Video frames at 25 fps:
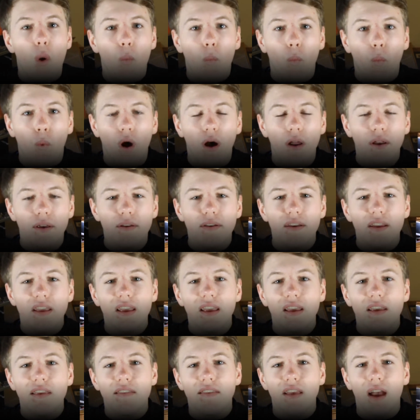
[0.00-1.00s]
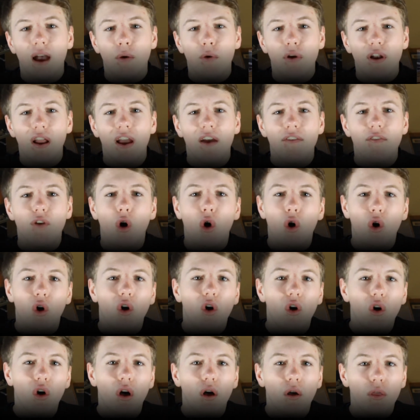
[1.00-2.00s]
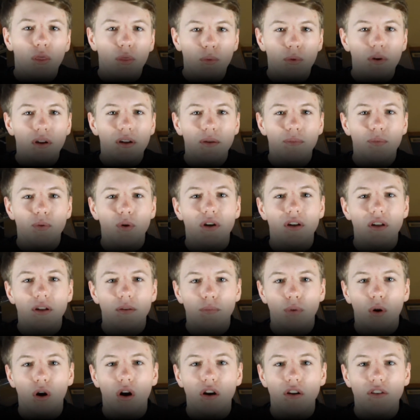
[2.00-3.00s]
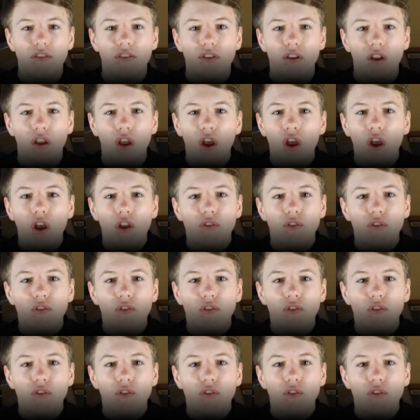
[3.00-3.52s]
One is I want to have all 3D printed parts.